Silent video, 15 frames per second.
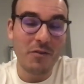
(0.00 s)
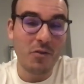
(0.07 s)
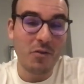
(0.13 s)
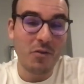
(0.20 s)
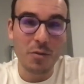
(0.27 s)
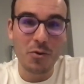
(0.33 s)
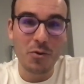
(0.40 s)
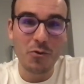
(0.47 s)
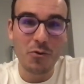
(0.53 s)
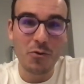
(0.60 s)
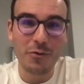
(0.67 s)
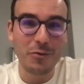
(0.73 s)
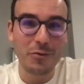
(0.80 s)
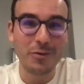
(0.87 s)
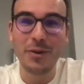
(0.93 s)
If you want to
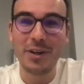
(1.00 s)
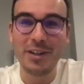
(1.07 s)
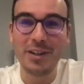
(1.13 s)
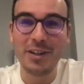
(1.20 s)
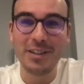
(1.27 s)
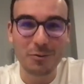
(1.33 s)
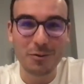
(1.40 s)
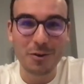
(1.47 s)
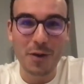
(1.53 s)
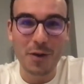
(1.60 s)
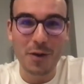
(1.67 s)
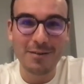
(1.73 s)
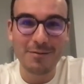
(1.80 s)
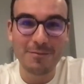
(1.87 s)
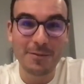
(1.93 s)
move, if you want to be a digital
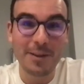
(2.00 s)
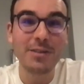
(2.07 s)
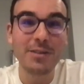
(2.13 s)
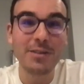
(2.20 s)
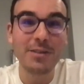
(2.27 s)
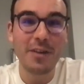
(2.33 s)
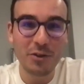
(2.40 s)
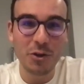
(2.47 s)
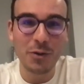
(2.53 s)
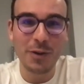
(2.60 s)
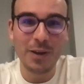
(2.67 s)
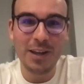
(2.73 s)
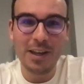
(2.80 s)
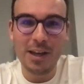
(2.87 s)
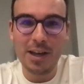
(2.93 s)
nomad, that's fine
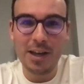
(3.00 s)
too.